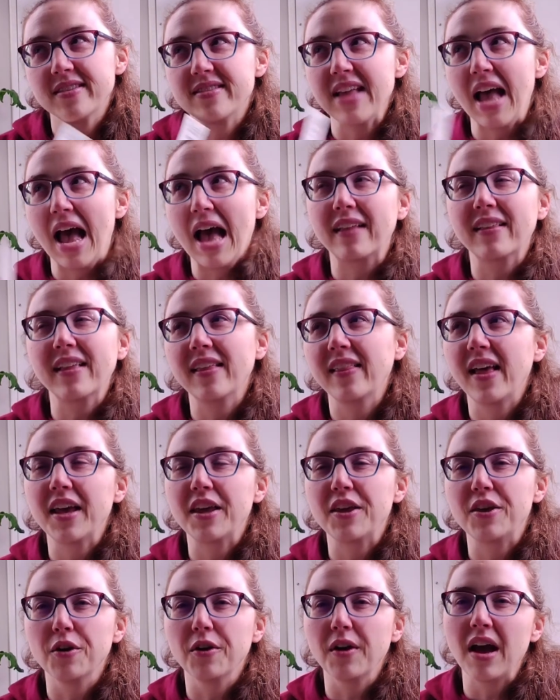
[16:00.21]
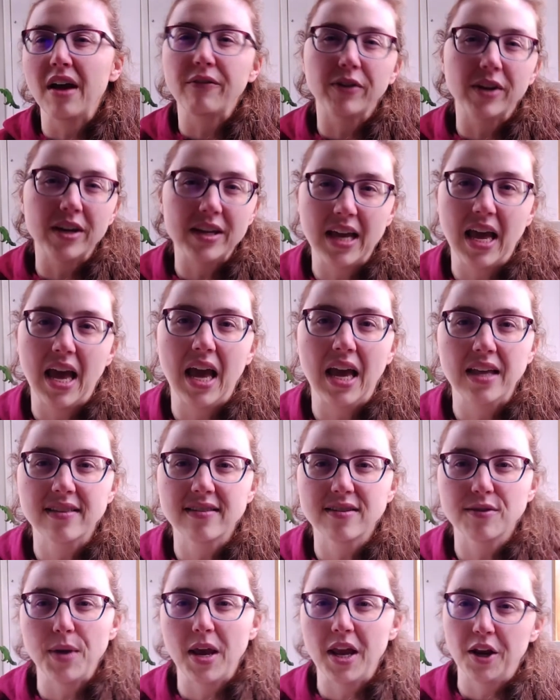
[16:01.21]
exactly like your everyday
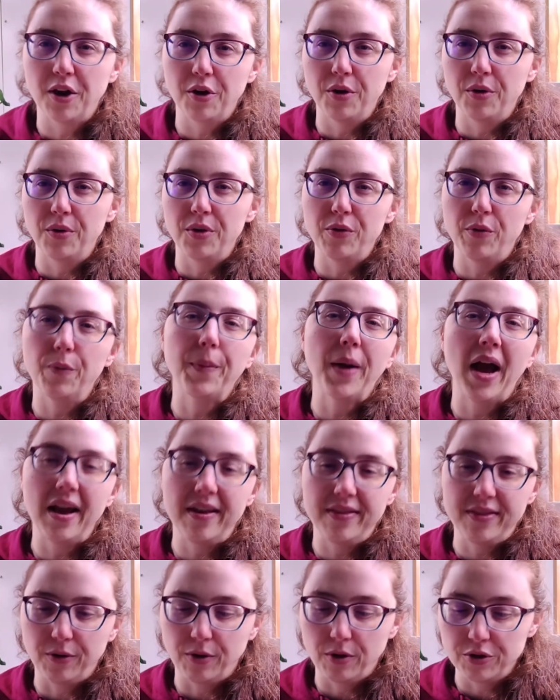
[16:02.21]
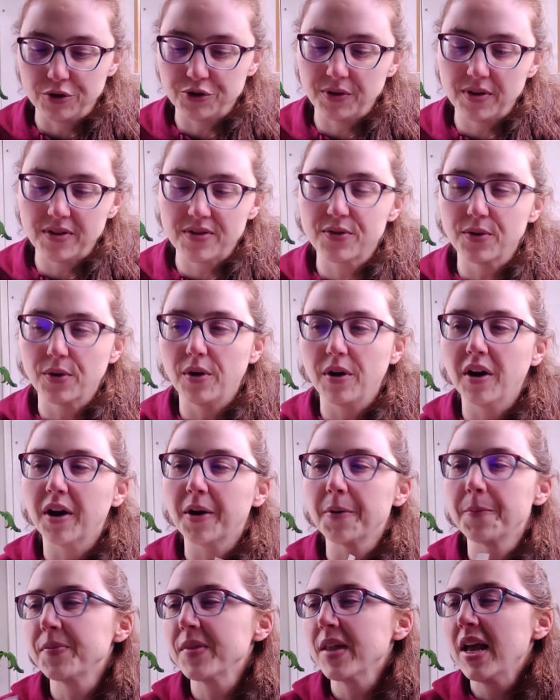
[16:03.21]
tomato you would buy in the grocery
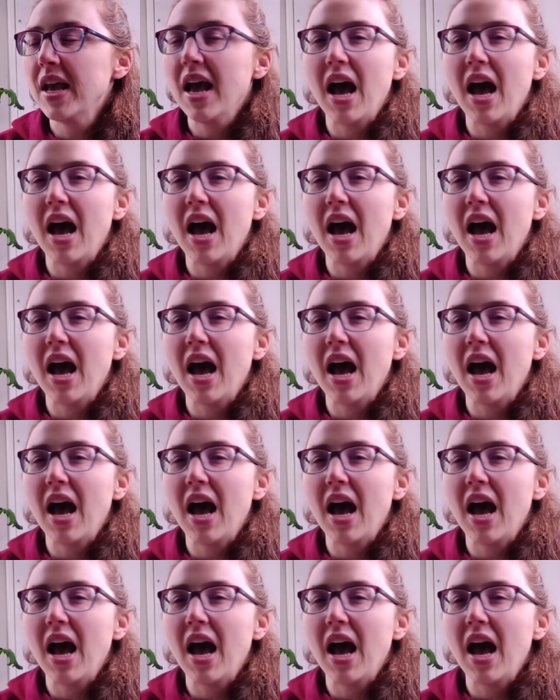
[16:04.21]
store.